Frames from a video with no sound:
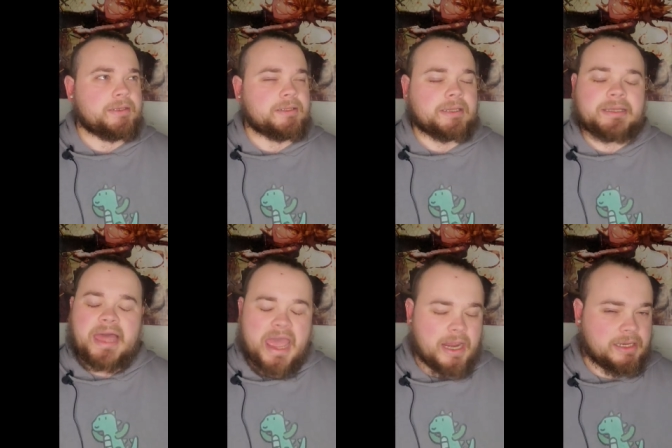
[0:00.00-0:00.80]

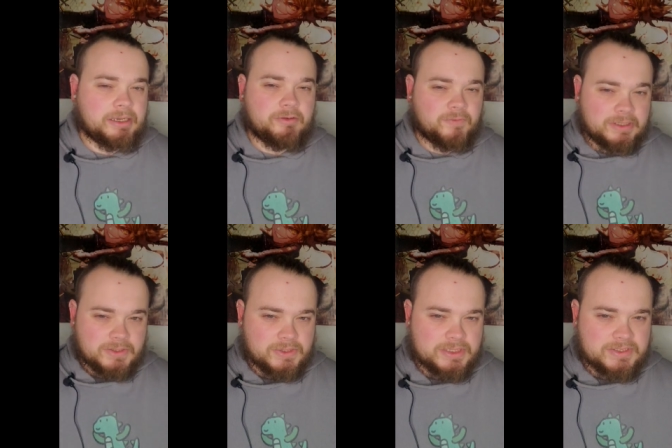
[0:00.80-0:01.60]
lack of
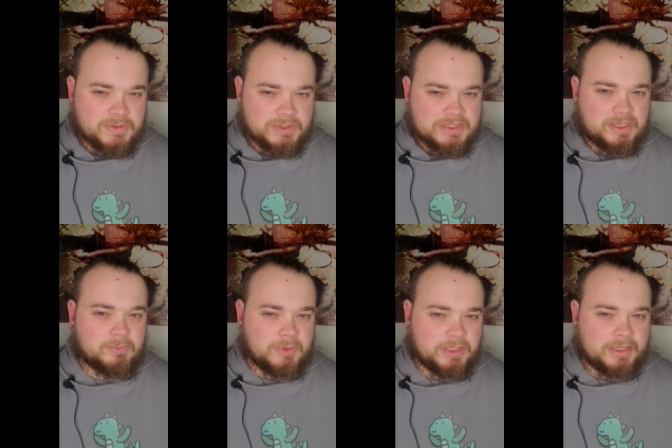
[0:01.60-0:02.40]
interest or just
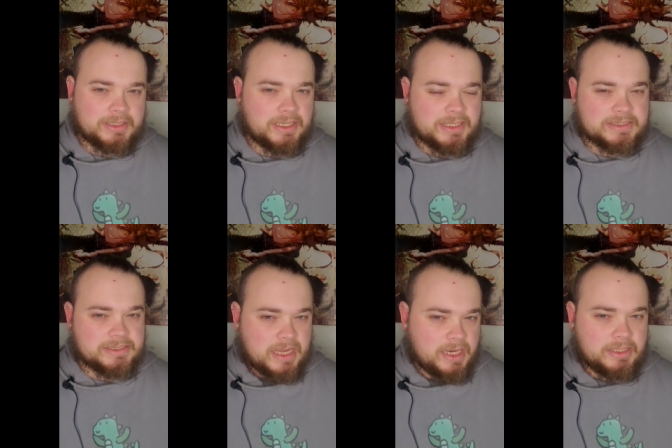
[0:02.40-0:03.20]
complete
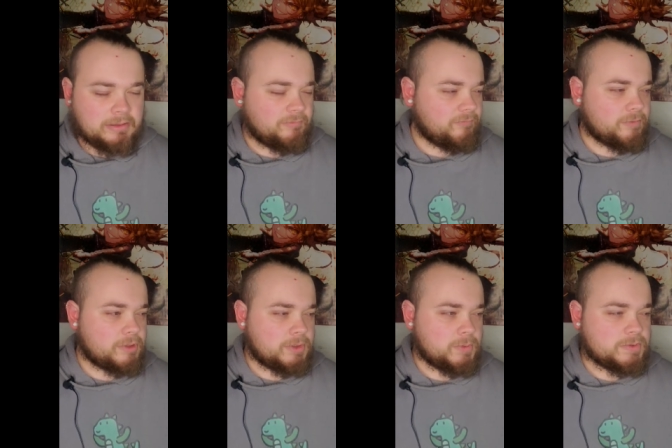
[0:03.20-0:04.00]
disdain for the
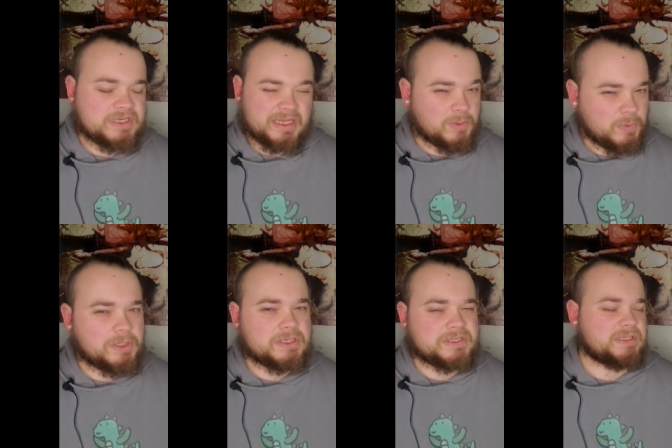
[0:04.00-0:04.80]
news at the
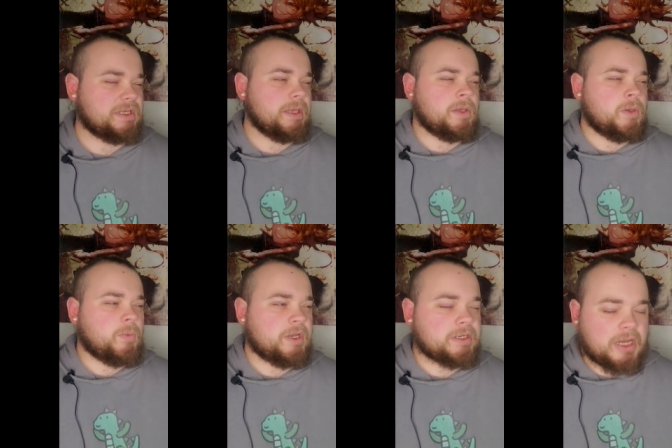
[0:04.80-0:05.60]
worst
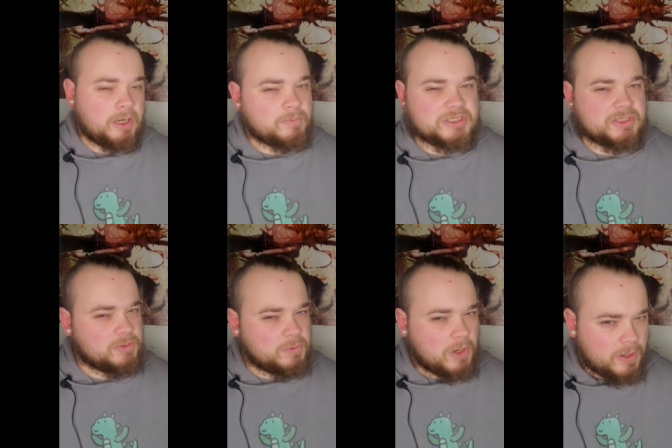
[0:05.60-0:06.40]
when it comes
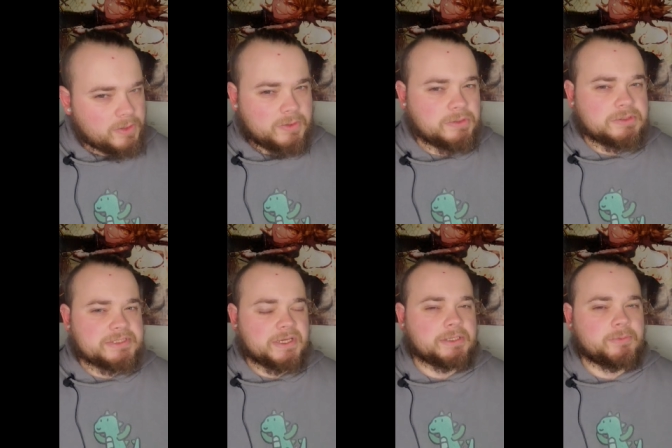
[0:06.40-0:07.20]
to
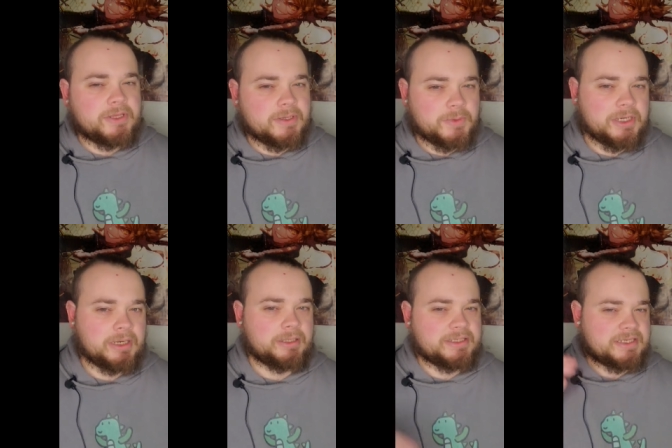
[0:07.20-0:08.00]
articles and the way that we
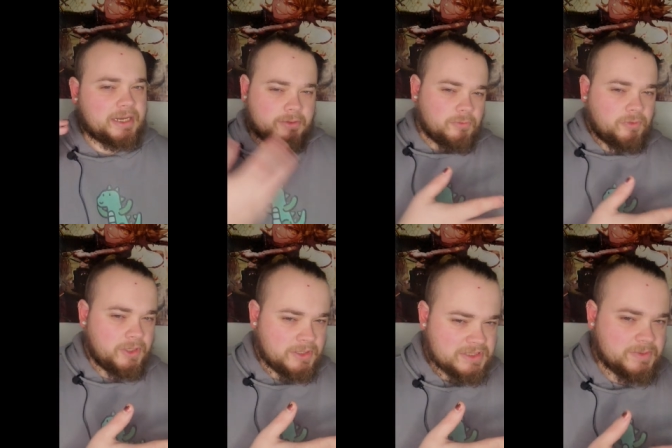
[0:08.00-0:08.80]
not only title
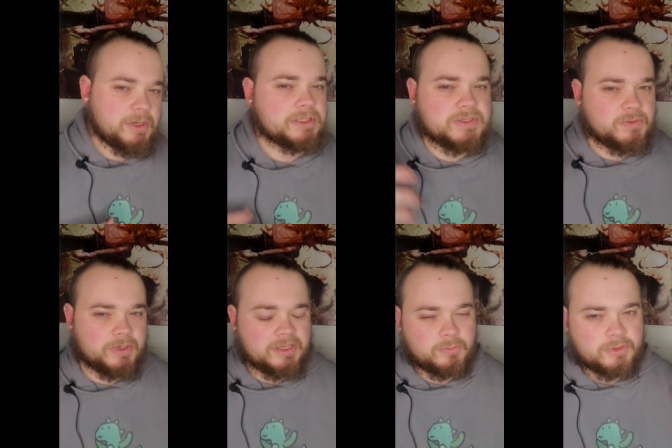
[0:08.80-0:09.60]
things, but also the
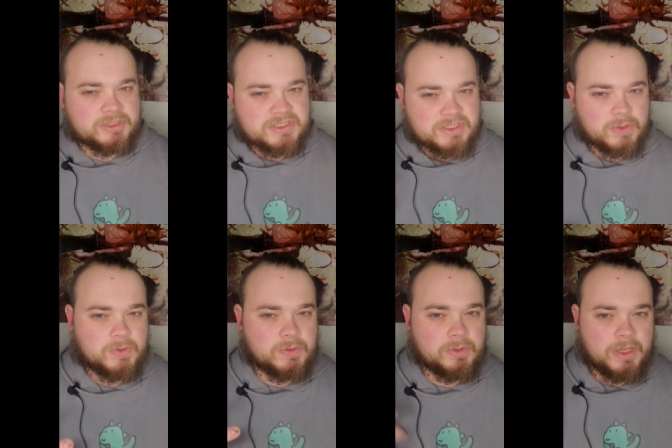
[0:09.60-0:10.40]
way that we're
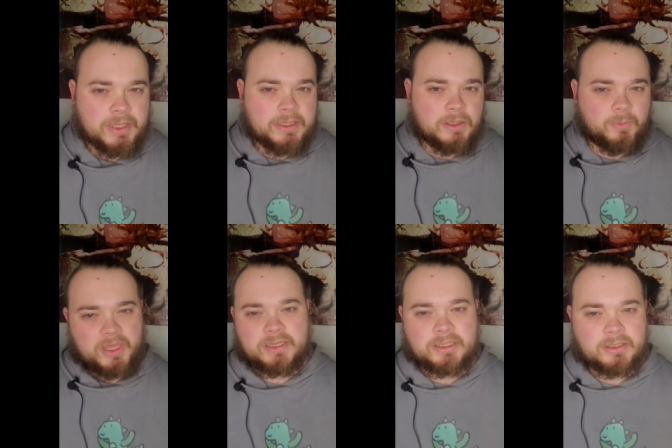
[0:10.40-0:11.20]
so
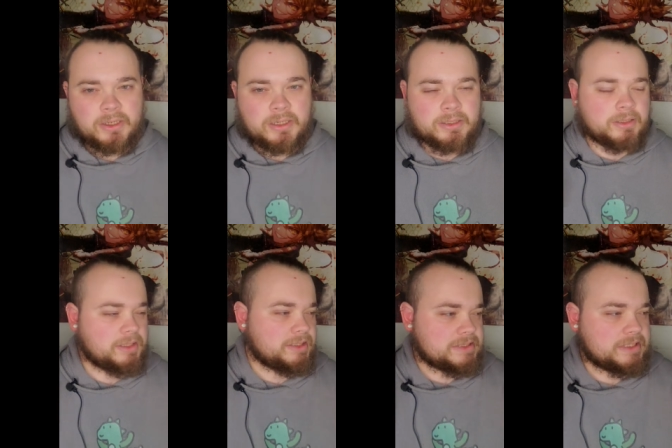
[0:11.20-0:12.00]
dependent on
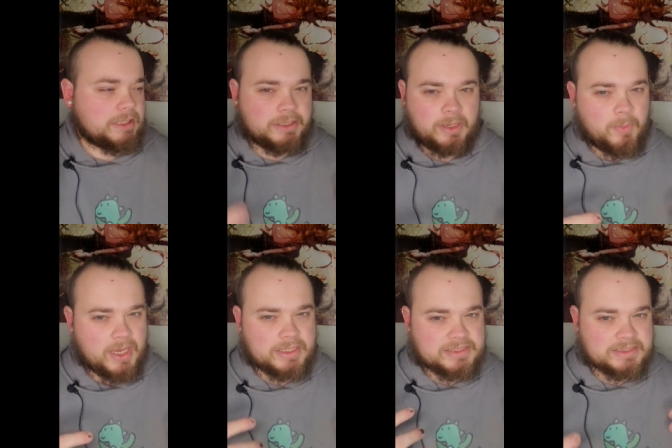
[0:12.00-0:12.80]
this
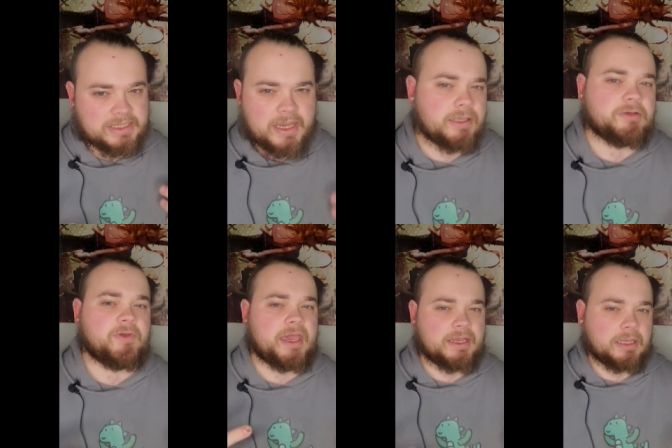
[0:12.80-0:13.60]
clickbait style of
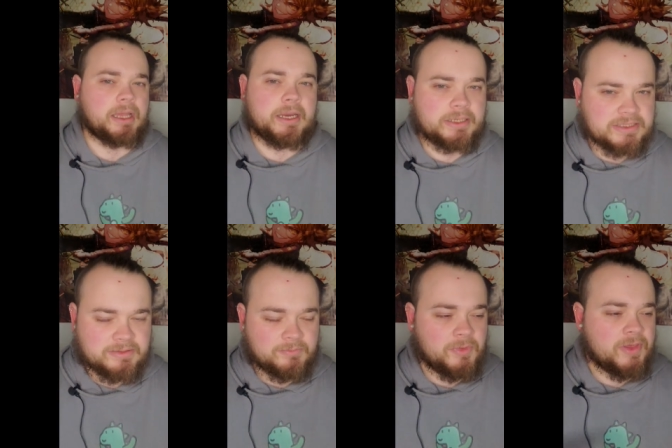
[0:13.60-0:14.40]
headlinism